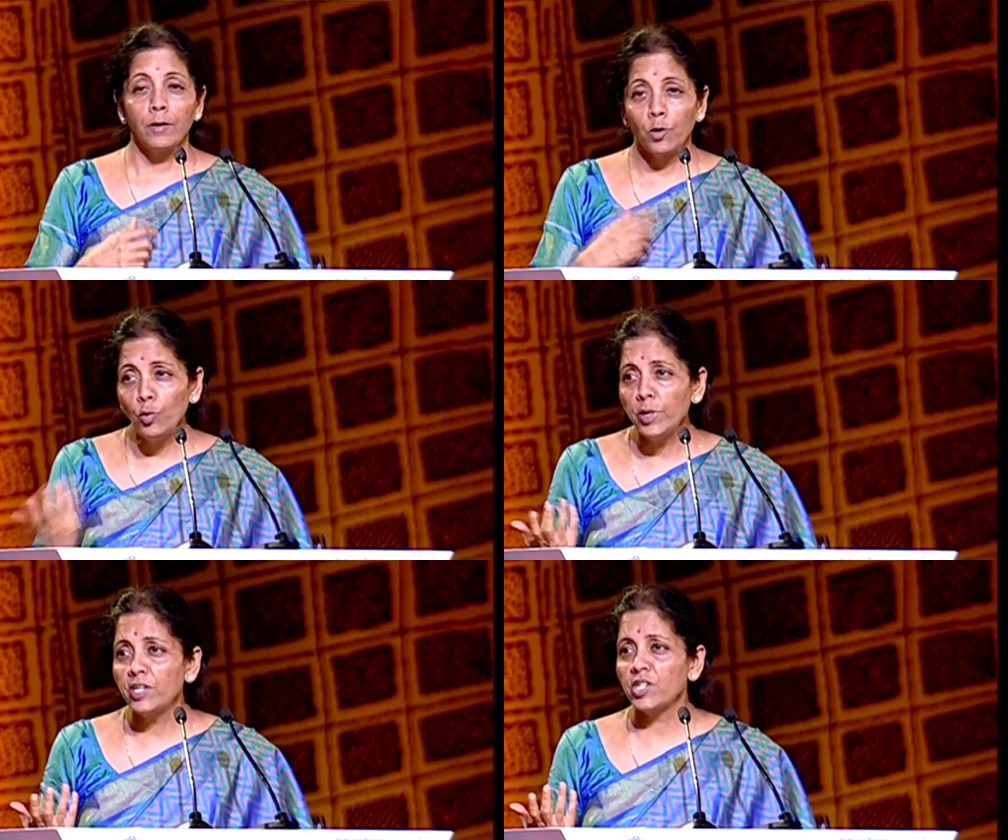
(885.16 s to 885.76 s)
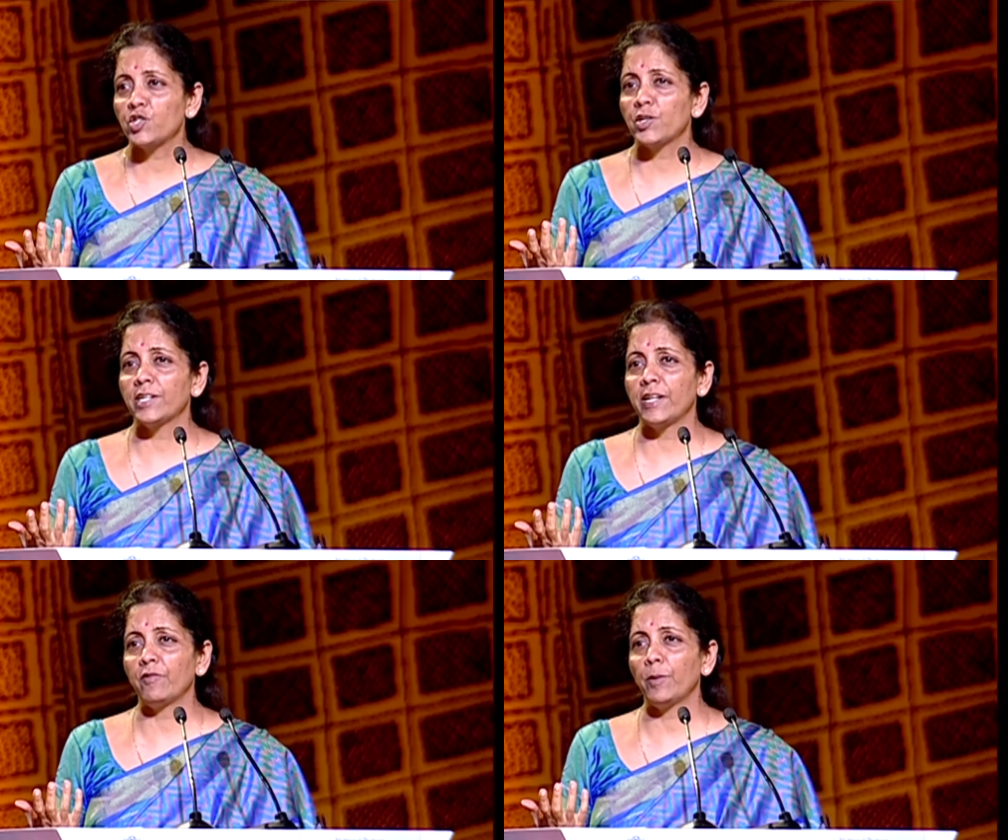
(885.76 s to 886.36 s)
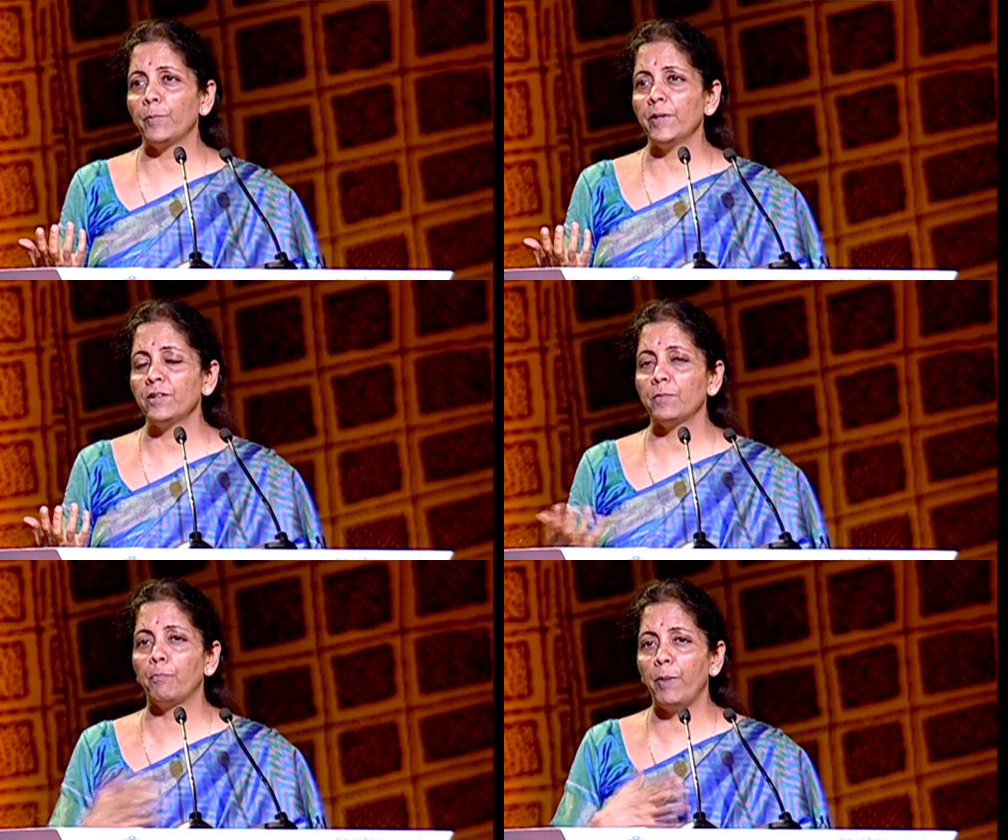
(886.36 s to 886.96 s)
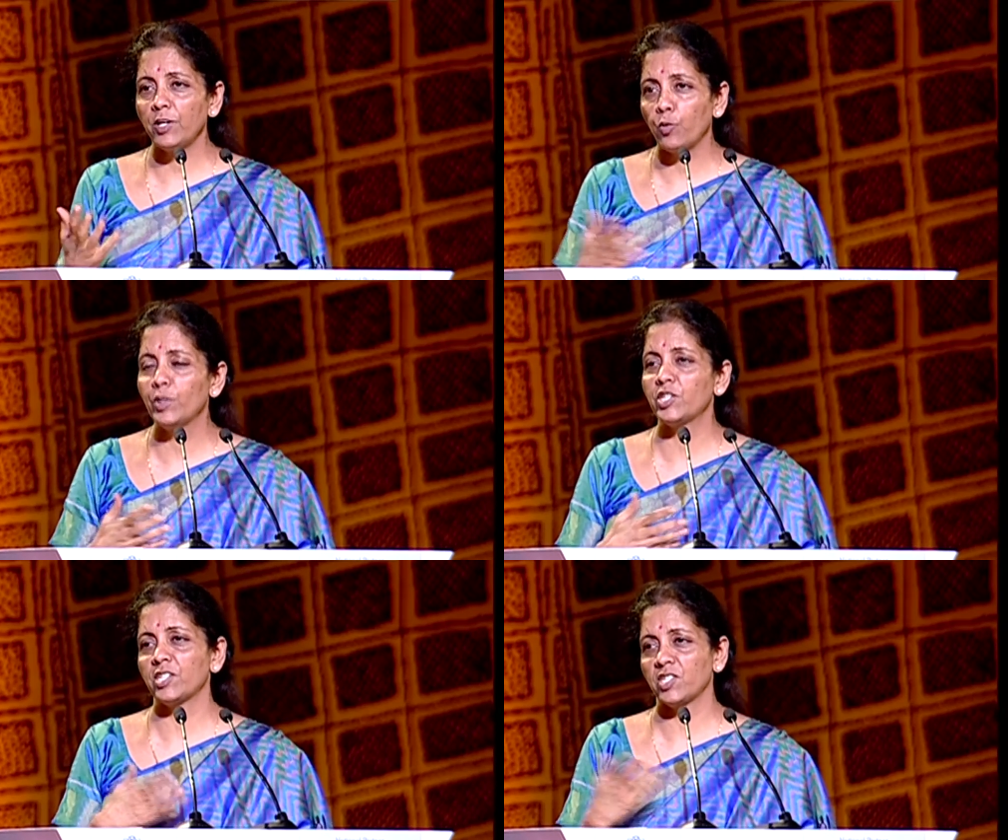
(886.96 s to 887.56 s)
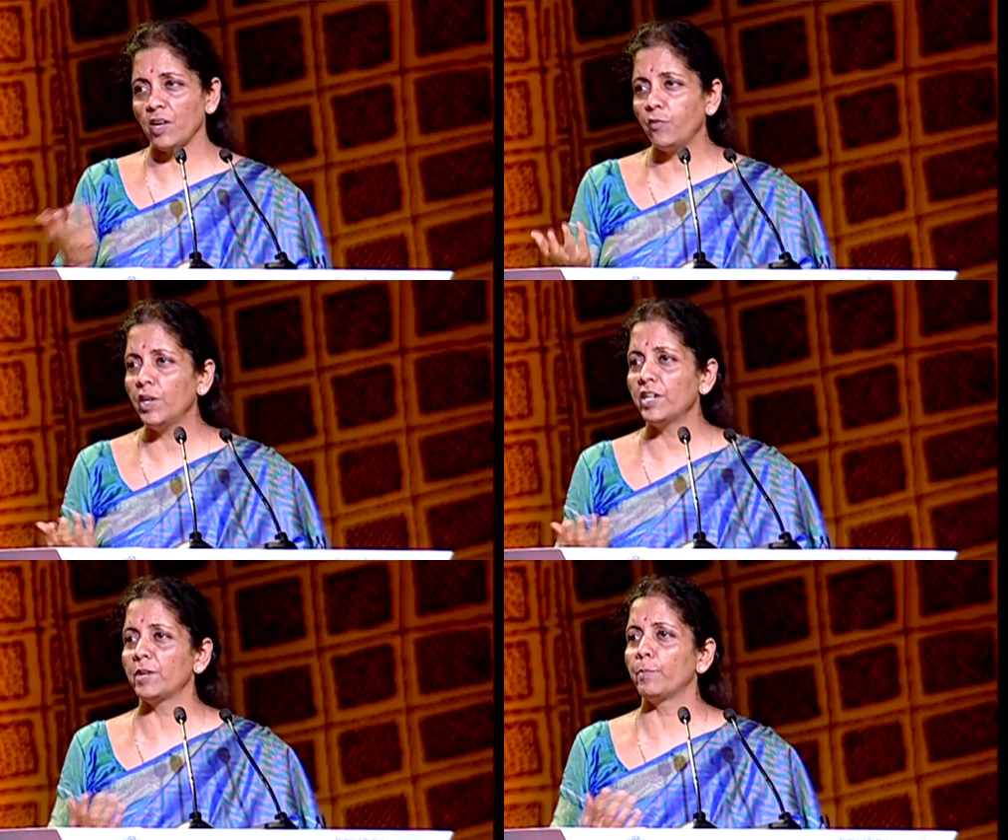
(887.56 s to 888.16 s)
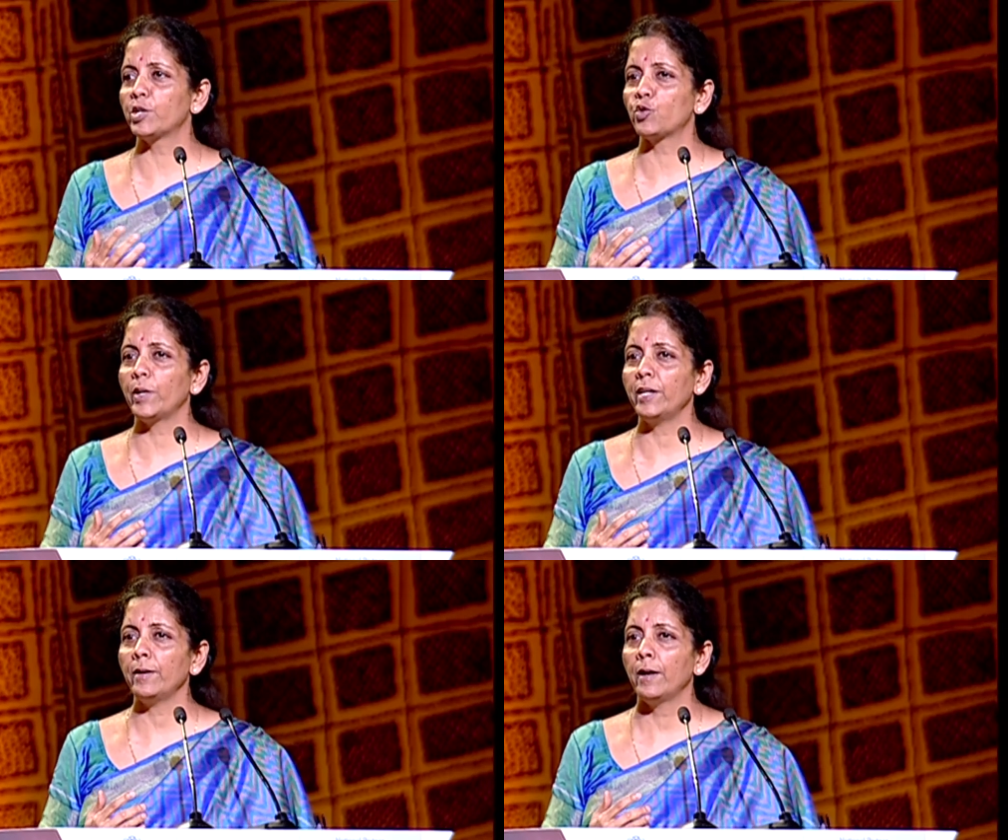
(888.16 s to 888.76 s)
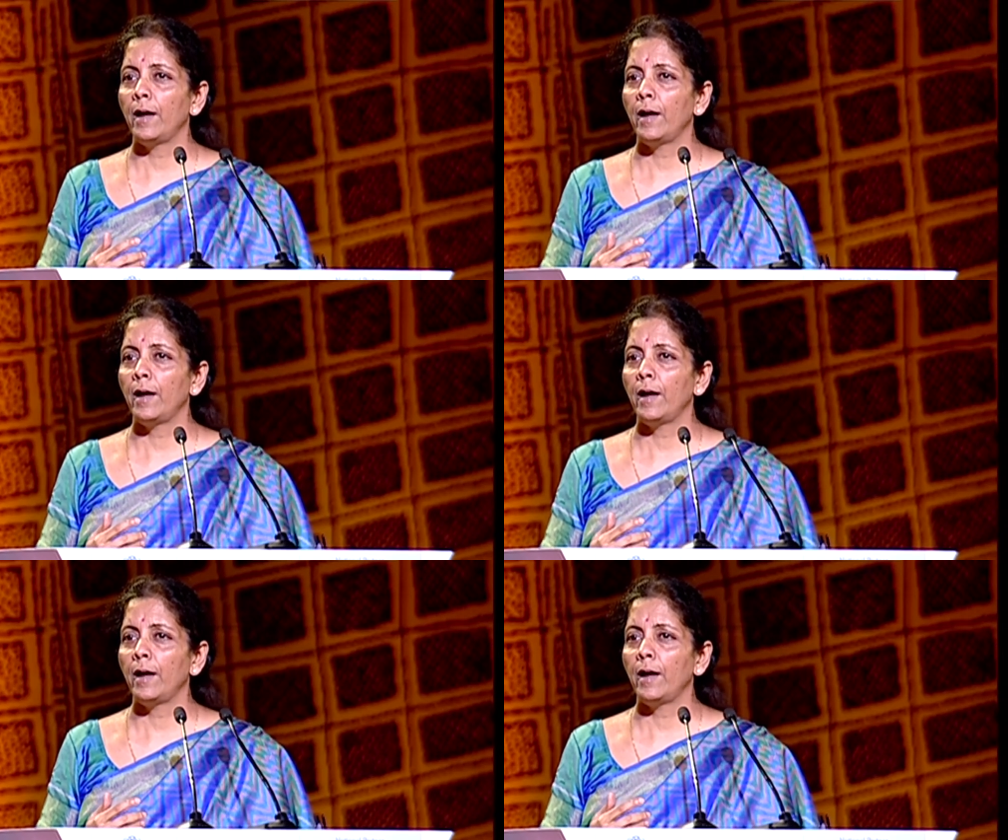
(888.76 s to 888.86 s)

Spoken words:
good industrial development, but which had suffered in between.